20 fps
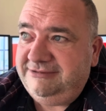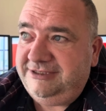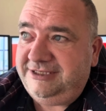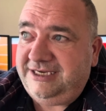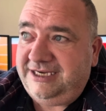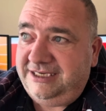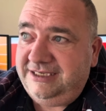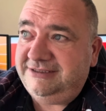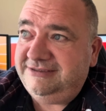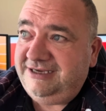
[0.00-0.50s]

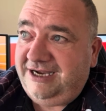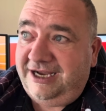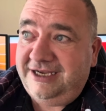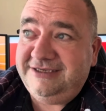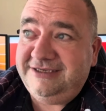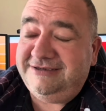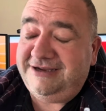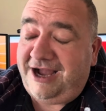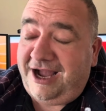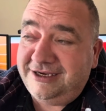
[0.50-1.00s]
I,
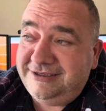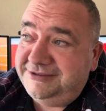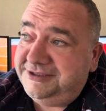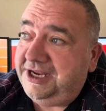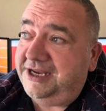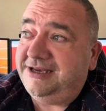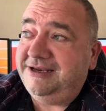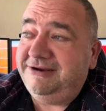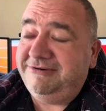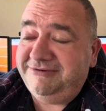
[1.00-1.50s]
I, I
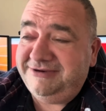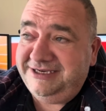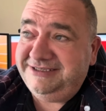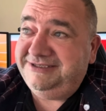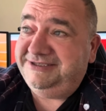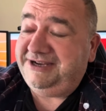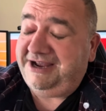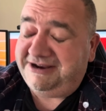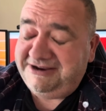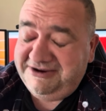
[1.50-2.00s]
genuinely,
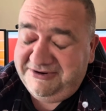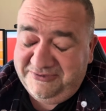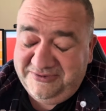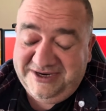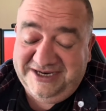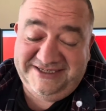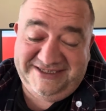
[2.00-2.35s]
genuinely,